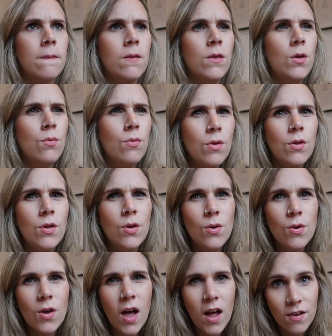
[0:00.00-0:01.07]

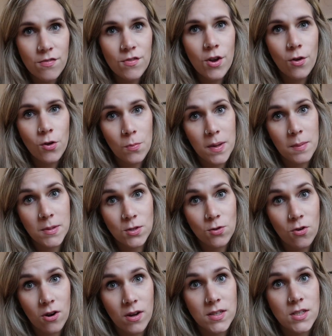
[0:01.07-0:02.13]
You kind of know your baby's
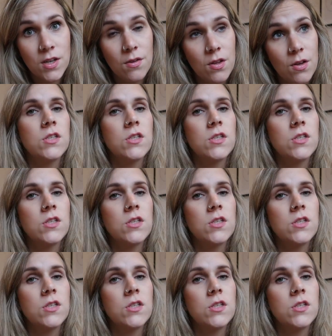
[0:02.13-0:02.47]
cries, don't you?